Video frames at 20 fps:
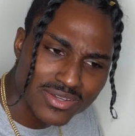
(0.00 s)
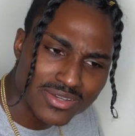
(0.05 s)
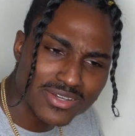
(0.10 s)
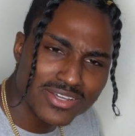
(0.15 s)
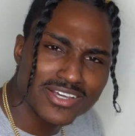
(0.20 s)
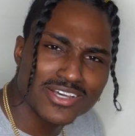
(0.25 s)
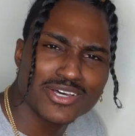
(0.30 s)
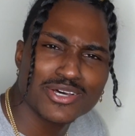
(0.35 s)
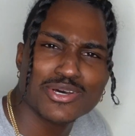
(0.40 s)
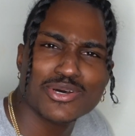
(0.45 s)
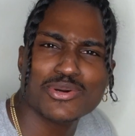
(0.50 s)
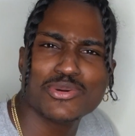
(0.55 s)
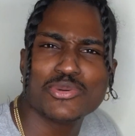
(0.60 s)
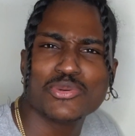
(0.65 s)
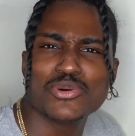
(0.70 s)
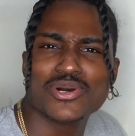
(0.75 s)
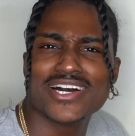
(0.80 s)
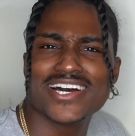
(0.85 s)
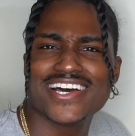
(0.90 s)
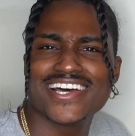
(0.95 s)

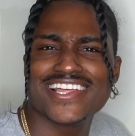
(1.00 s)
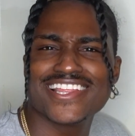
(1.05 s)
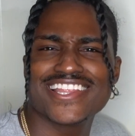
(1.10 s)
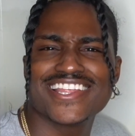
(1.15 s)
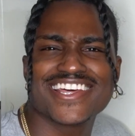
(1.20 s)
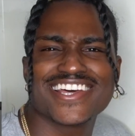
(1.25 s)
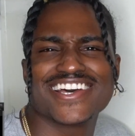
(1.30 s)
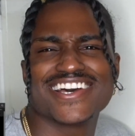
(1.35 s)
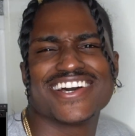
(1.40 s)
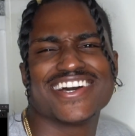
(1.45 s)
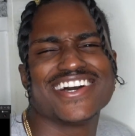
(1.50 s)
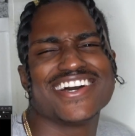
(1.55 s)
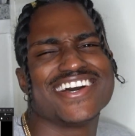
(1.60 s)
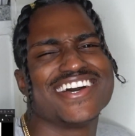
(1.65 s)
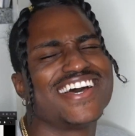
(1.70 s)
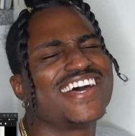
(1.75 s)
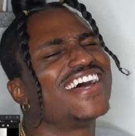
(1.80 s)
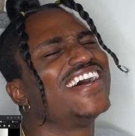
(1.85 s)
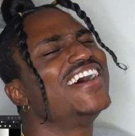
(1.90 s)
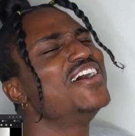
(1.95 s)
what?
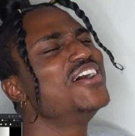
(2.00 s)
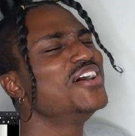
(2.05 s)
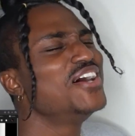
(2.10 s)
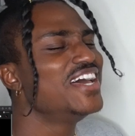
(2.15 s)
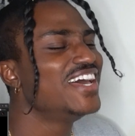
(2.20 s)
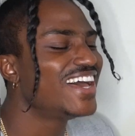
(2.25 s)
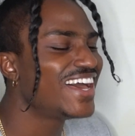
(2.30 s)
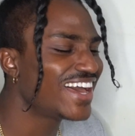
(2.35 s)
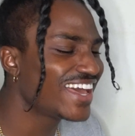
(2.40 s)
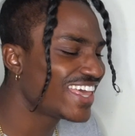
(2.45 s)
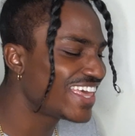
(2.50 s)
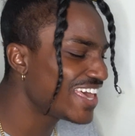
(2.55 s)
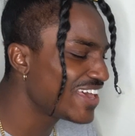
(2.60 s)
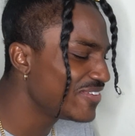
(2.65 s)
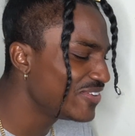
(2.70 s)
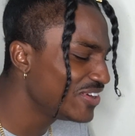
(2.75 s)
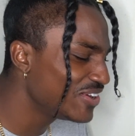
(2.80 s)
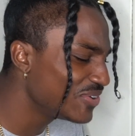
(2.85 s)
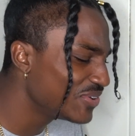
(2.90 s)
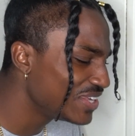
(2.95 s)
I
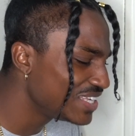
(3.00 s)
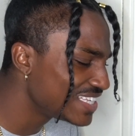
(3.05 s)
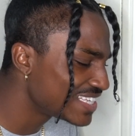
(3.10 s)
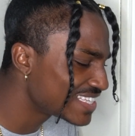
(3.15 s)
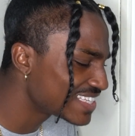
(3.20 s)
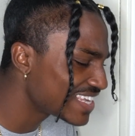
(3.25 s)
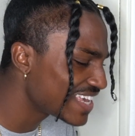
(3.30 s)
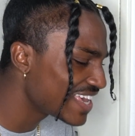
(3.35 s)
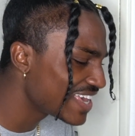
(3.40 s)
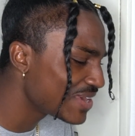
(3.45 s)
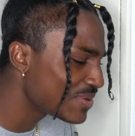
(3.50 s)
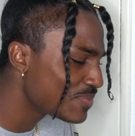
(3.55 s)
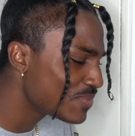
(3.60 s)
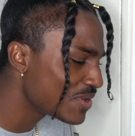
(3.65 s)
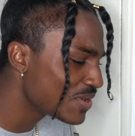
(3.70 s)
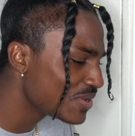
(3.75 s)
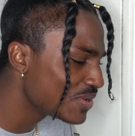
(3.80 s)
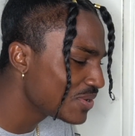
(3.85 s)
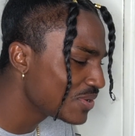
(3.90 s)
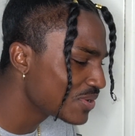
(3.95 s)
can't hear what he's saying,
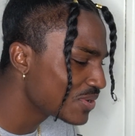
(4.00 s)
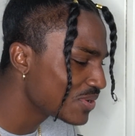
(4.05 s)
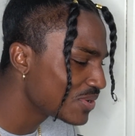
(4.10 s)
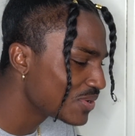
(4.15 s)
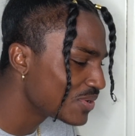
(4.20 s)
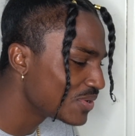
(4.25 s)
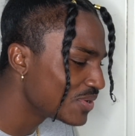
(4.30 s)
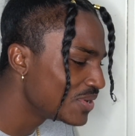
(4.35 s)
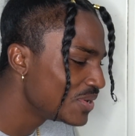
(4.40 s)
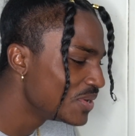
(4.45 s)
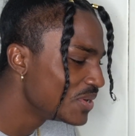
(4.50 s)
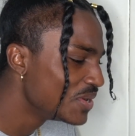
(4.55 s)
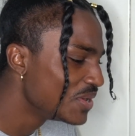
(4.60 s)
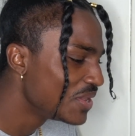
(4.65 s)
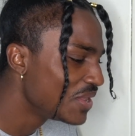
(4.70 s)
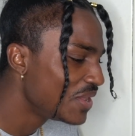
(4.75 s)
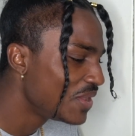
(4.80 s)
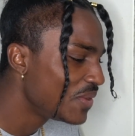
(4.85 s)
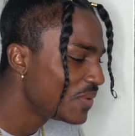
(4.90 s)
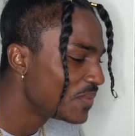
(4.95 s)
bro. Hold on.
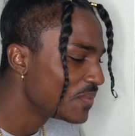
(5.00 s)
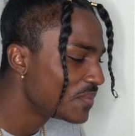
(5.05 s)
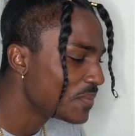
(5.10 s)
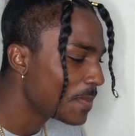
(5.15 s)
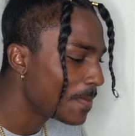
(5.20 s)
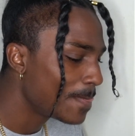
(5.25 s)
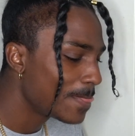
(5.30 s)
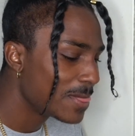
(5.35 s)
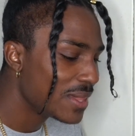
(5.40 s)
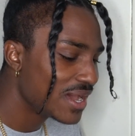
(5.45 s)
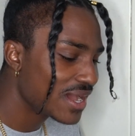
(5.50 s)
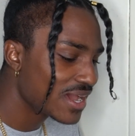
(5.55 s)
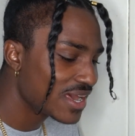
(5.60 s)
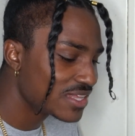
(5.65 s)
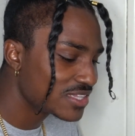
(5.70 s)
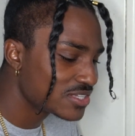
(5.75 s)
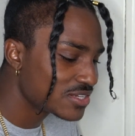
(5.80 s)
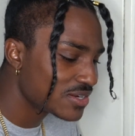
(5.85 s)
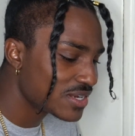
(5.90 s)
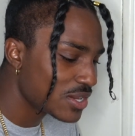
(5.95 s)
I
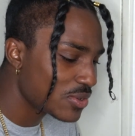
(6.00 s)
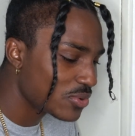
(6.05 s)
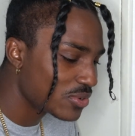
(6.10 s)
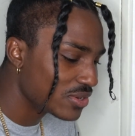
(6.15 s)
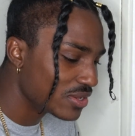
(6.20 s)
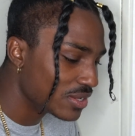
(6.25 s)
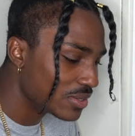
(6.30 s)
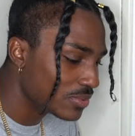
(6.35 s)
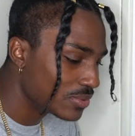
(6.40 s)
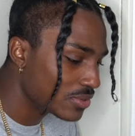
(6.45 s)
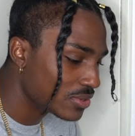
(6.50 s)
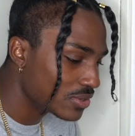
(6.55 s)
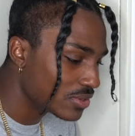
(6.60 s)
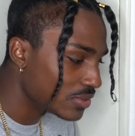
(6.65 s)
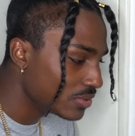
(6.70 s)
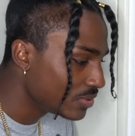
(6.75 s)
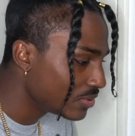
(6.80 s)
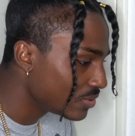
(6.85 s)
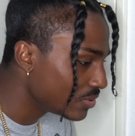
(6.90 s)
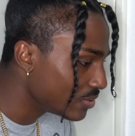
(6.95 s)
gotta turn that one up. Hold
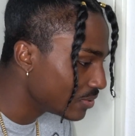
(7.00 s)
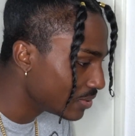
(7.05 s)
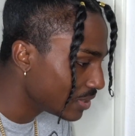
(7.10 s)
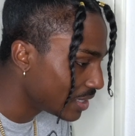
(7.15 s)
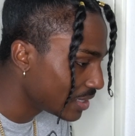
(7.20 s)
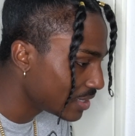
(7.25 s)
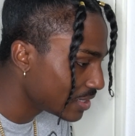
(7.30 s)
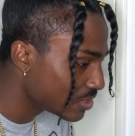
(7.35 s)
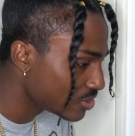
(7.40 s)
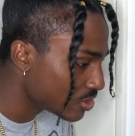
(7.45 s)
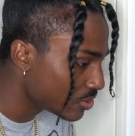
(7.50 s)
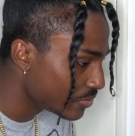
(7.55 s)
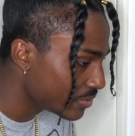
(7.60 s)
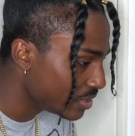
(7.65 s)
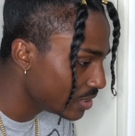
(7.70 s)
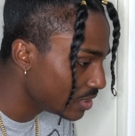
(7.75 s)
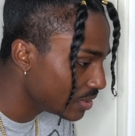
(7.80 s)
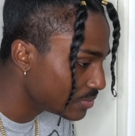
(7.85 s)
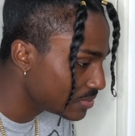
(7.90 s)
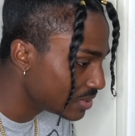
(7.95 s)
on, hold on. I think it's
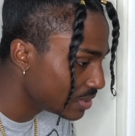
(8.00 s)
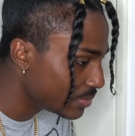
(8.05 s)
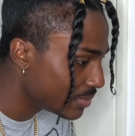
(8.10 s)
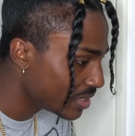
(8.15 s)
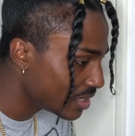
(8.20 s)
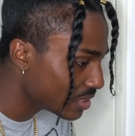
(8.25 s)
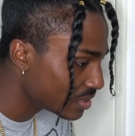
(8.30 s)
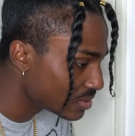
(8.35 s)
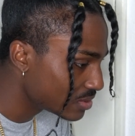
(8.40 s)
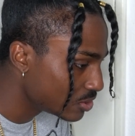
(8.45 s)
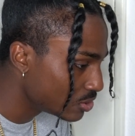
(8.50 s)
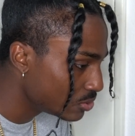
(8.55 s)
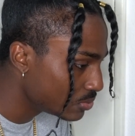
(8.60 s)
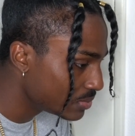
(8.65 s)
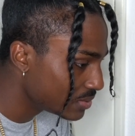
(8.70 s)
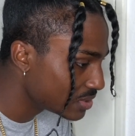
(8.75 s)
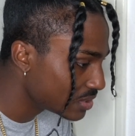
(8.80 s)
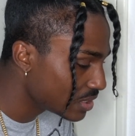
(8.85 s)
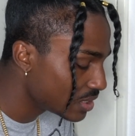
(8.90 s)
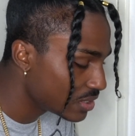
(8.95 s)
already up to the max. Nope,
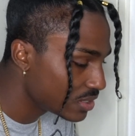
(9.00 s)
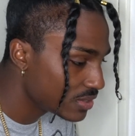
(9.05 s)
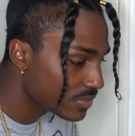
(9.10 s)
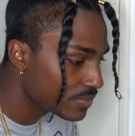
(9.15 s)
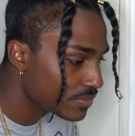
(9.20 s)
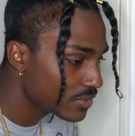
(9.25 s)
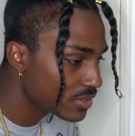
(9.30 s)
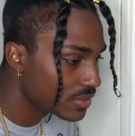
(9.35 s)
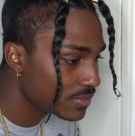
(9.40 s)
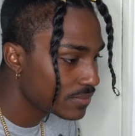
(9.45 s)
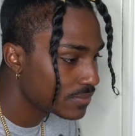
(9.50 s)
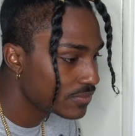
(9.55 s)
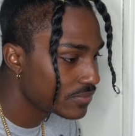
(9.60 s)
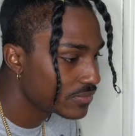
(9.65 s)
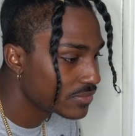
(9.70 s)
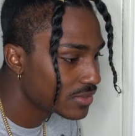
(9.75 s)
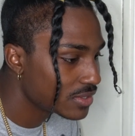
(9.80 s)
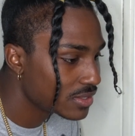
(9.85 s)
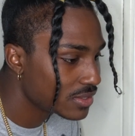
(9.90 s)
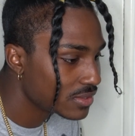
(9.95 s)
it's not.
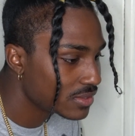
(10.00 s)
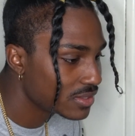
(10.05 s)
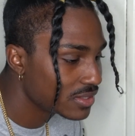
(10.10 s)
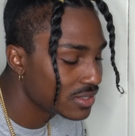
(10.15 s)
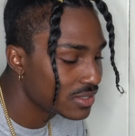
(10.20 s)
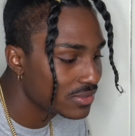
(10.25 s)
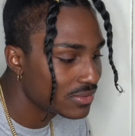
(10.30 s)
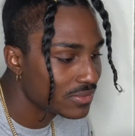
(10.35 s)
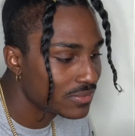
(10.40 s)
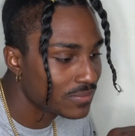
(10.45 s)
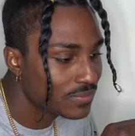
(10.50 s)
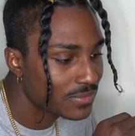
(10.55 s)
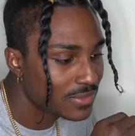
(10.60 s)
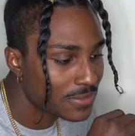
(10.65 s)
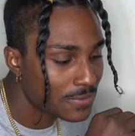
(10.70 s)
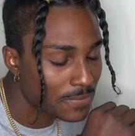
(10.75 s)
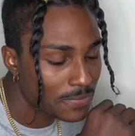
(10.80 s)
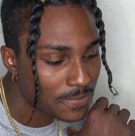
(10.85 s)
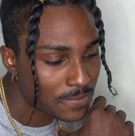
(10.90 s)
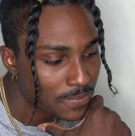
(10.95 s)
Put your finger
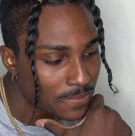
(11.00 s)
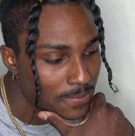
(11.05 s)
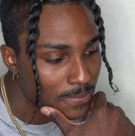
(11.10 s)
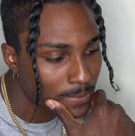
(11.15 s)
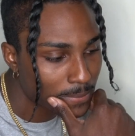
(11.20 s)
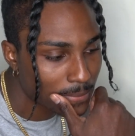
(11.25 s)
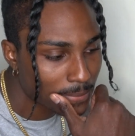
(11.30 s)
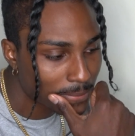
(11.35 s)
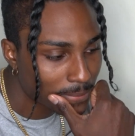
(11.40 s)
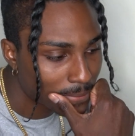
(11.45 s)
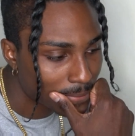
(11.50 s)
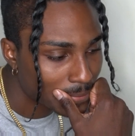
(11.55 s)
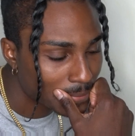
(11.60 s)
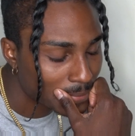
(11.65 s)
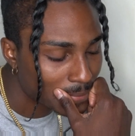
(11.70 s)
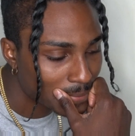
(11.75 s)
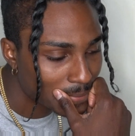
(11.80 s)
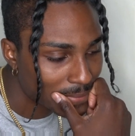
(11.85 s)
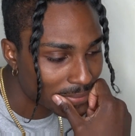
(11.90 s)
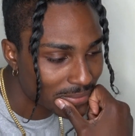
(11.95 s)
in. Right
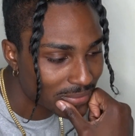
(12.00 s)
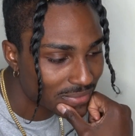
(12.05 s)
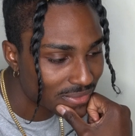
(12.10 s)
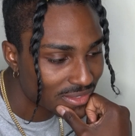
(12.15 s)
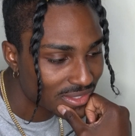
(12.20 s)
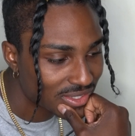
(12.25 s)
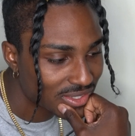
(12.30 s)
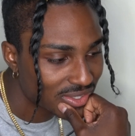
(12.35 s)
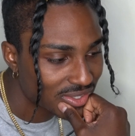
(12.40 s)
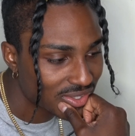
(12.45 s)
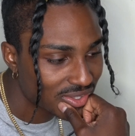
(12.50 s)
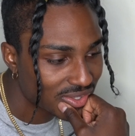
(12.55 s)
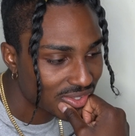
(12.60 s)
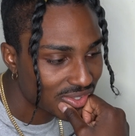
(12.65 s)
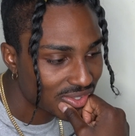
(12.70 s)
here. Right here.